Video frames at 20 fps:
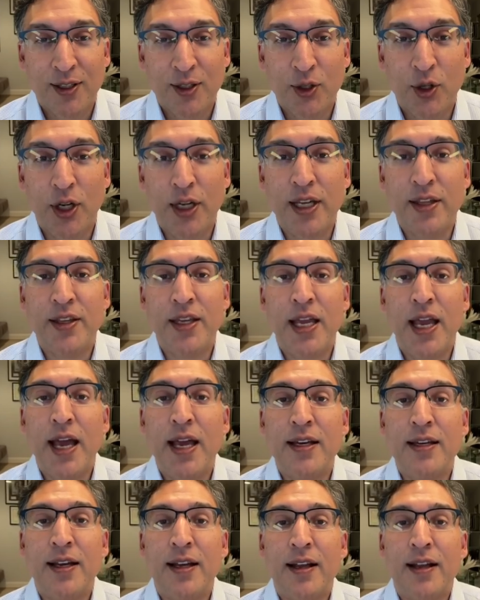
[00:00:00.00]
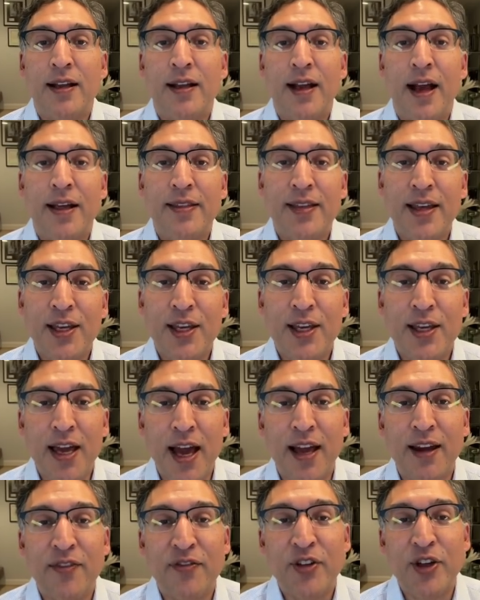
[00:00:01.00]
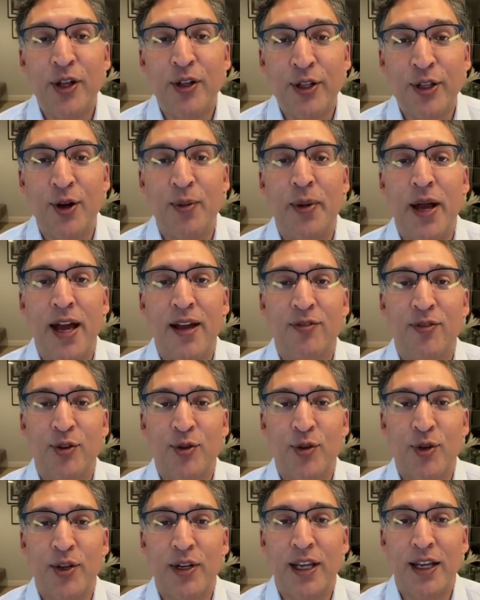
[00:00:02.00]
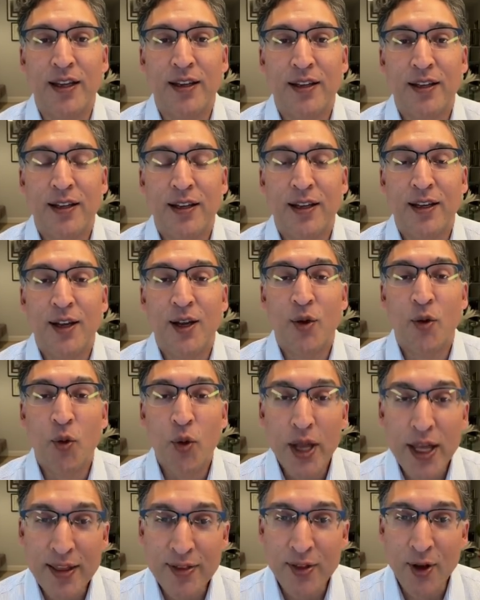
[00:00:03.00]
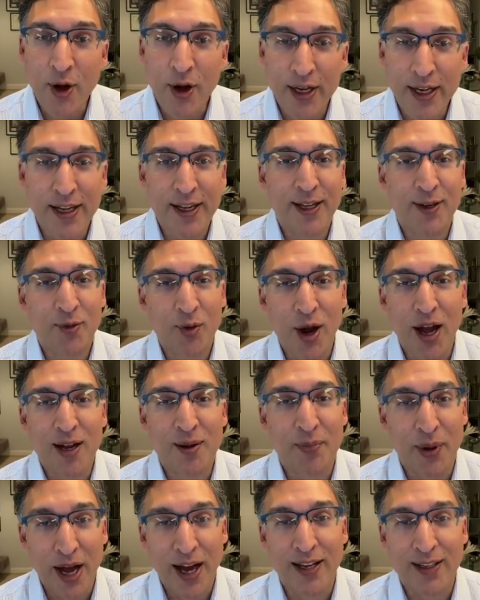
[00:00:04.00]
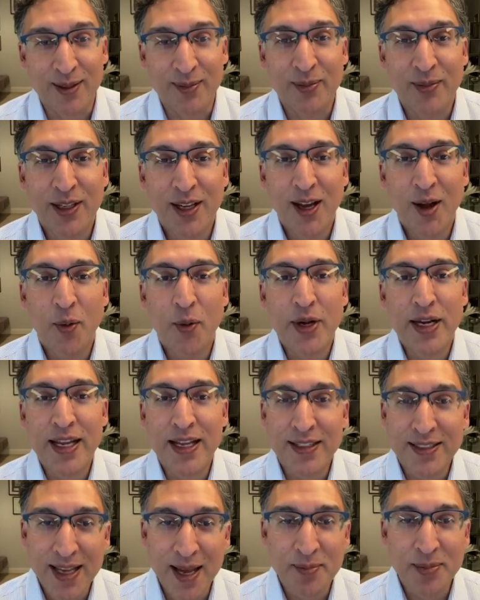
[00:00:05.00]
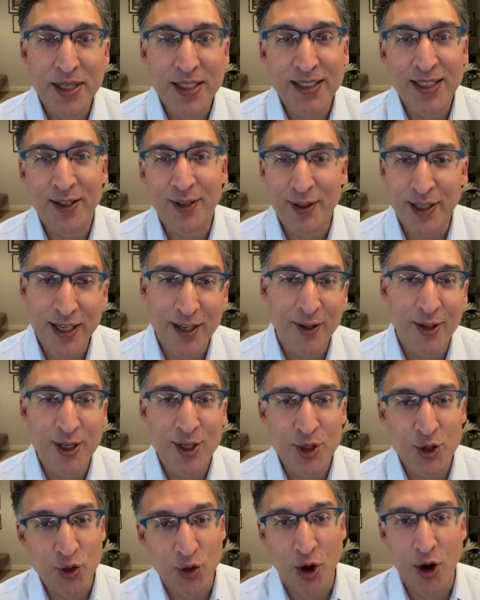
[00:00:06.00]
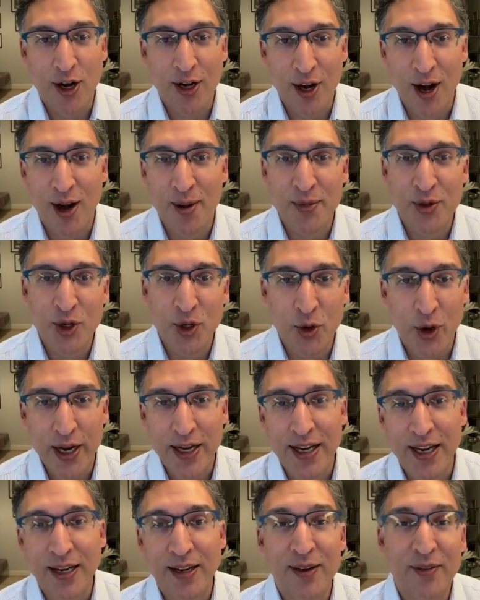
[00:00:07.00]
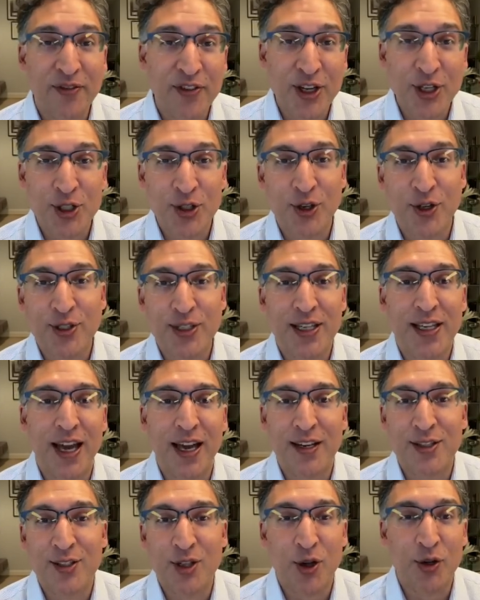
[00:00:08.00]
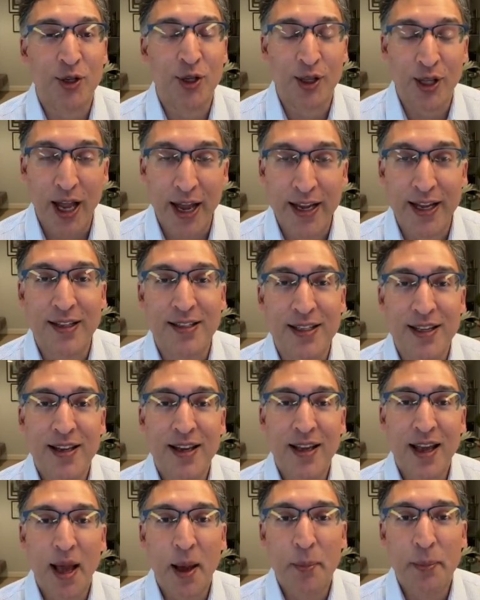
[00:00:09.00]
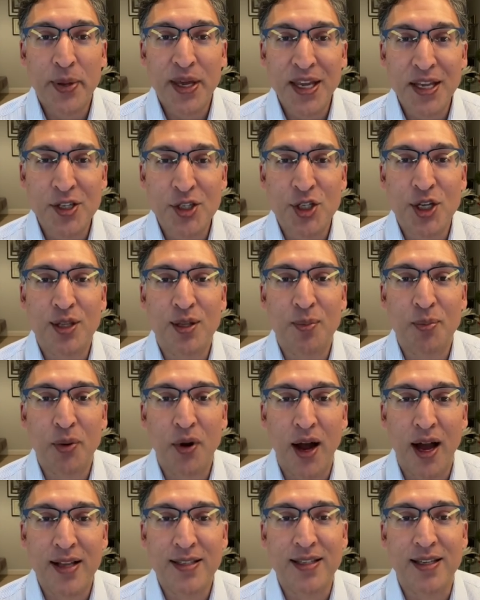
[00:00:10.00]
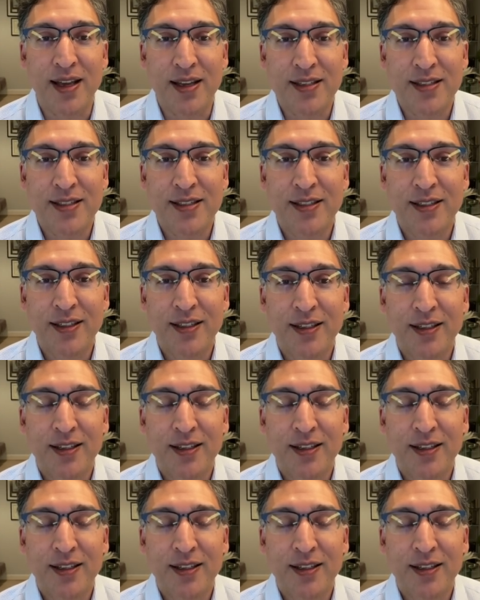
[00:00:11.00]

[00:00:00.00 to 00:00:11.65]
Look, in the end, I think you gotta feel a little bad for Rudy. We thought he hit rock bottom when he attempted to illegally strong-arm Ukrainian officials and got his own client impeached in the process.